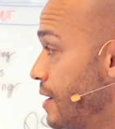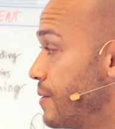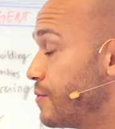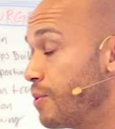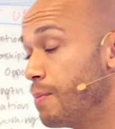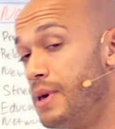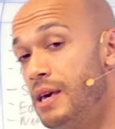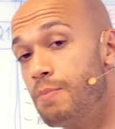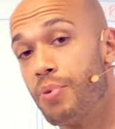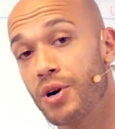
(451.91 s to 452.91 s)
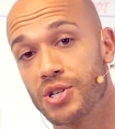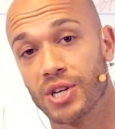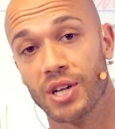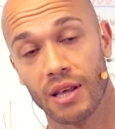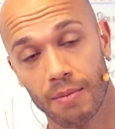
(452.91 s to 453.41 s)
For me
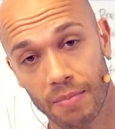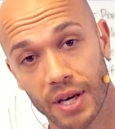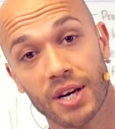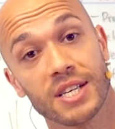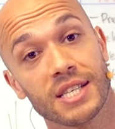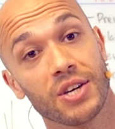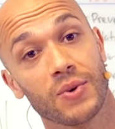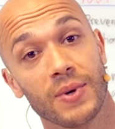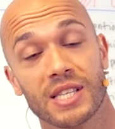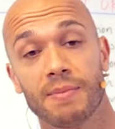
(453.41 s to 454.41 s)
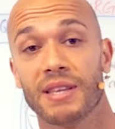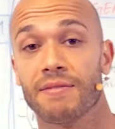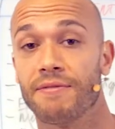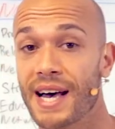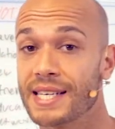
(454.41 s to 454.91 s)
personally, because I do
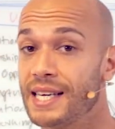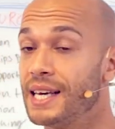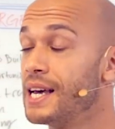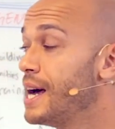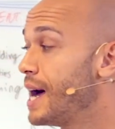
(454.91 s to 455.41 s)
intermittent fasting,